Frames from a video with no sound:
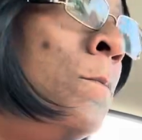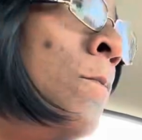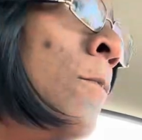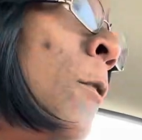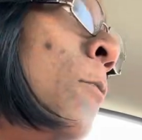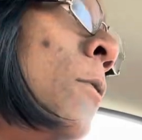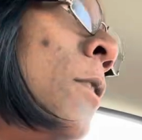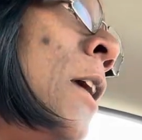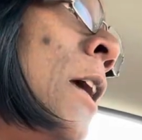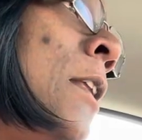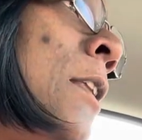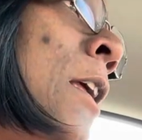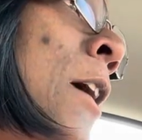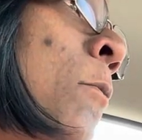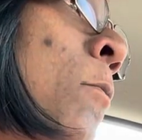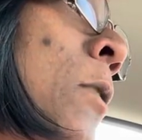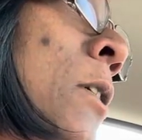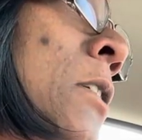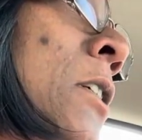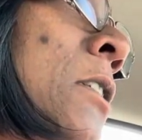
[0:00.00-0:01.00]
What they did
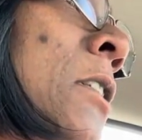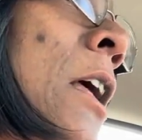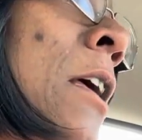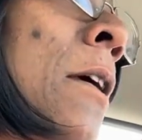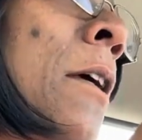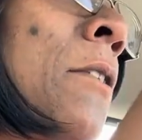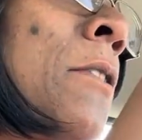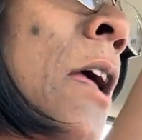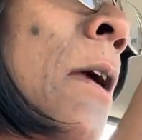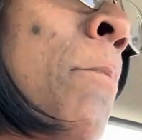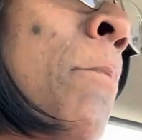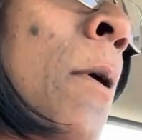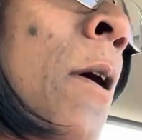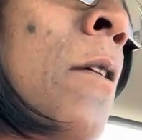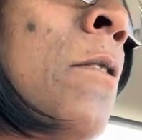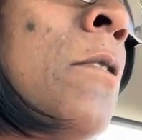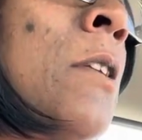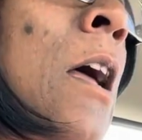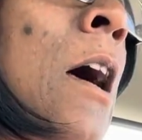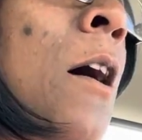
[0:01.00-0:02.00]
was they
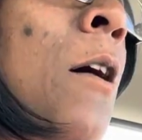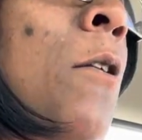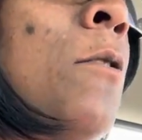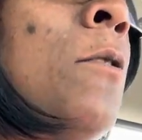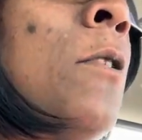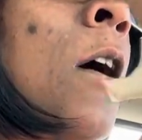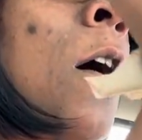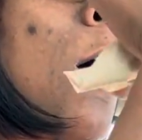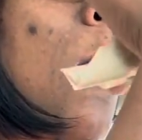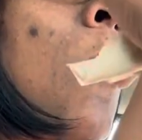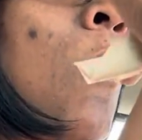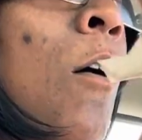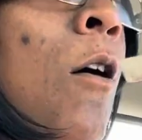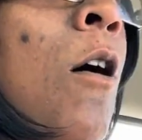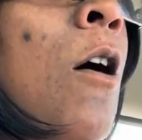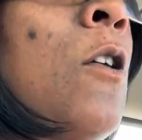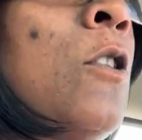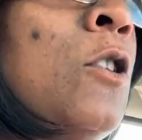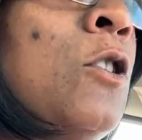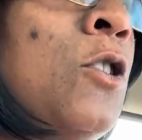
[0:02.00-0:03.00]
burned down
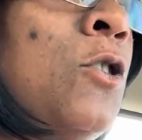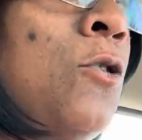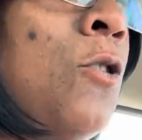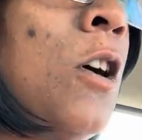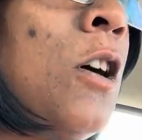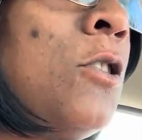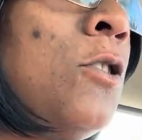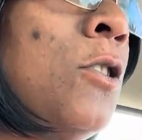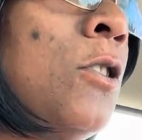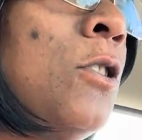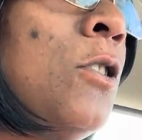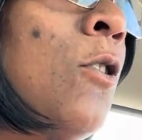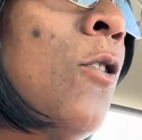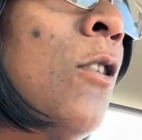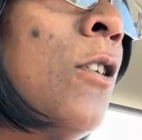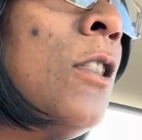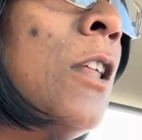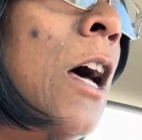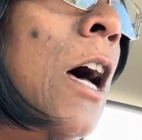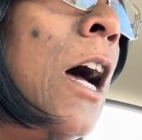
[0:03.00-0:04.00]
all the structures
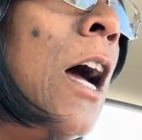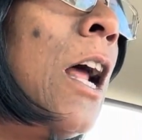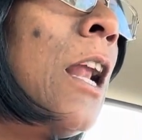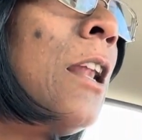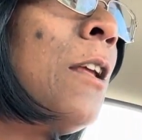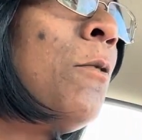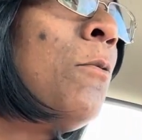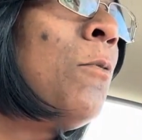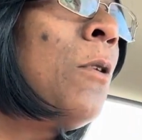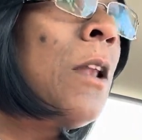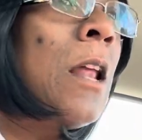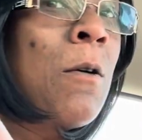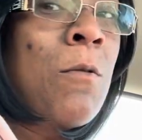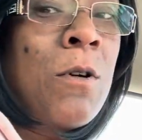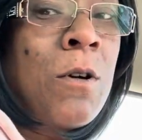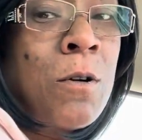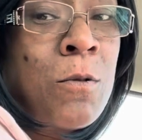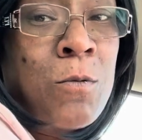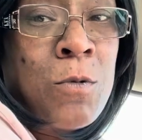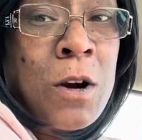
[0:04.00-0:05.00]
on the island when they
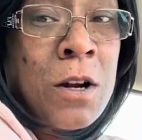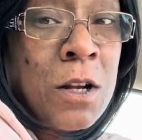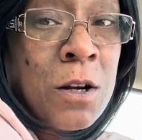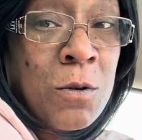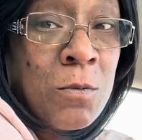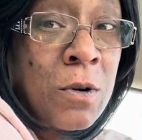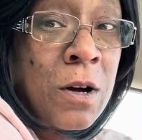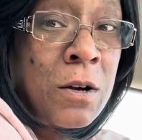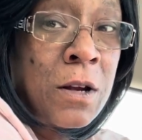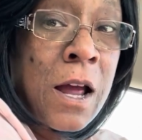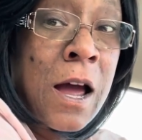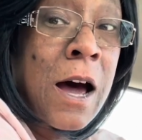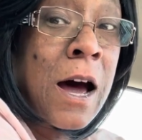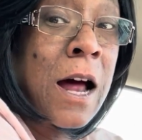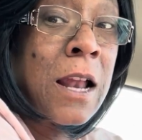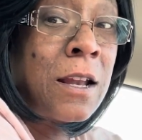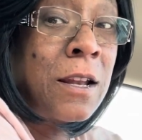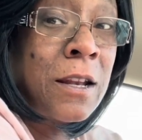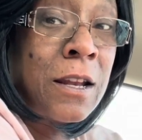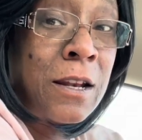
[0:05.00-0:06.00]
were running around that
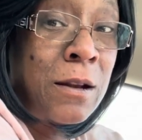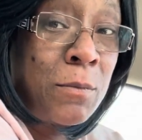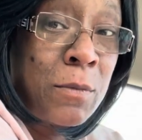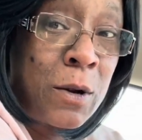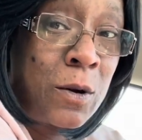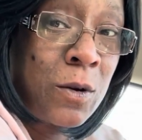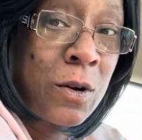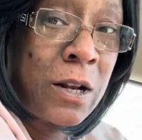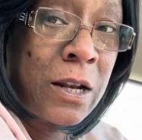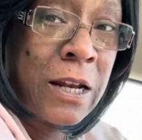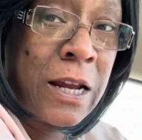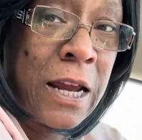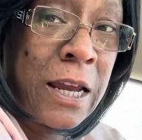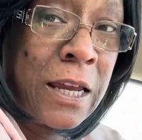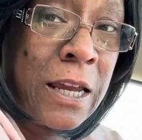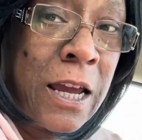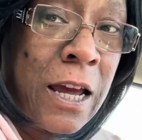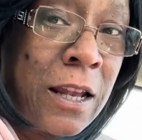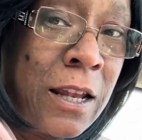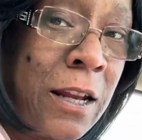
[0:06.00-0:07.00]
island in the middle of the night
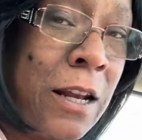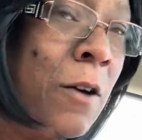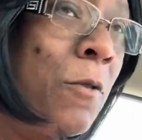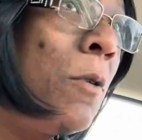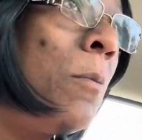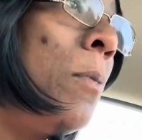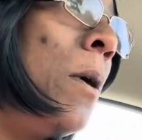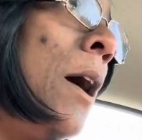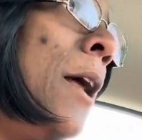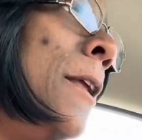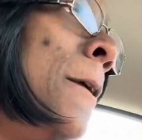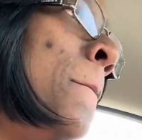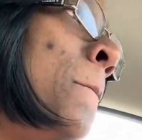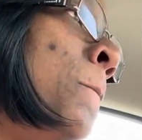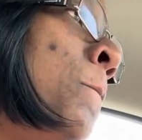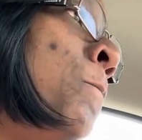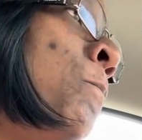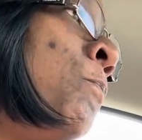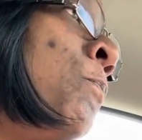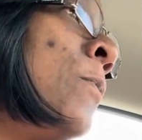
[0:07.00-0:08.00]
killing everybody.
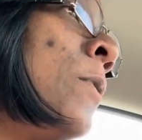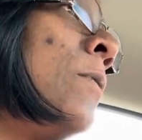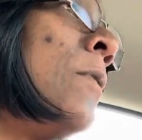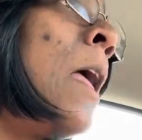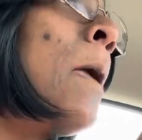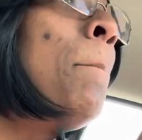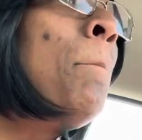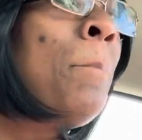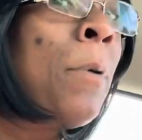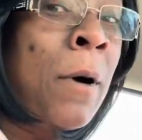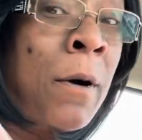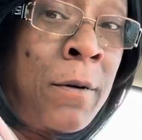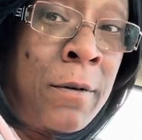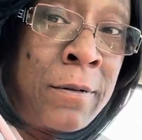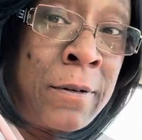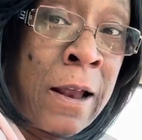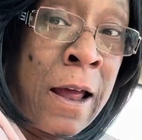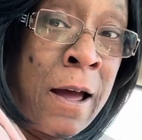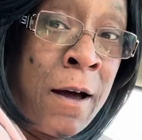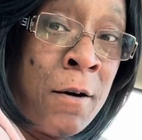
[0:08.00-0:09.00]
They burnt
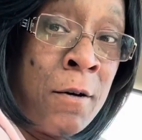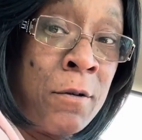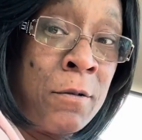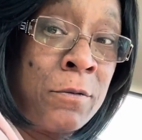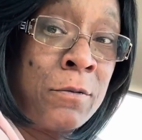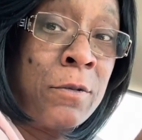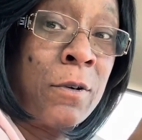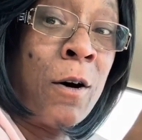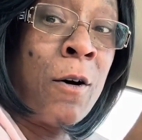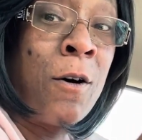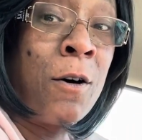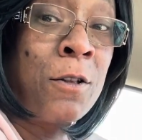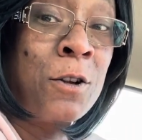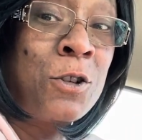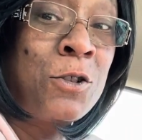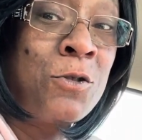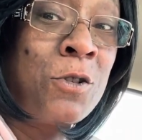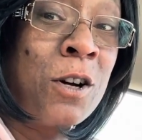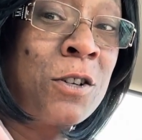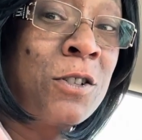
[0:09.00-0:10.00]
down all the
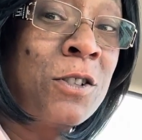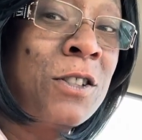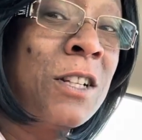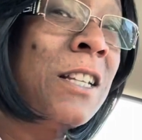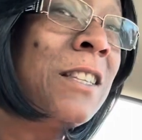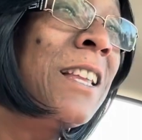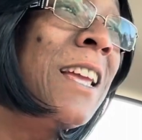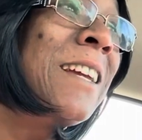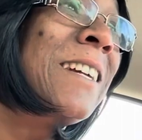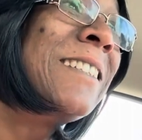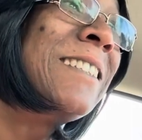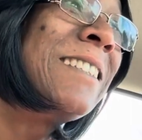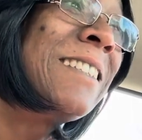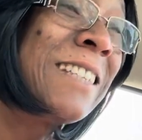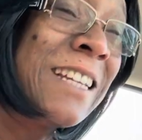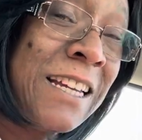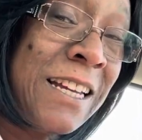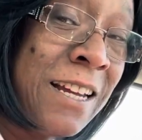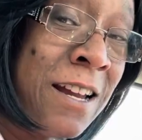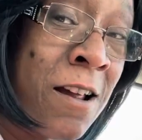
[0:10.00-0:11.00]
structures that they could
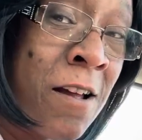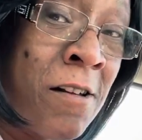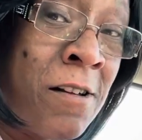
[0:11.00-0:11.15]
see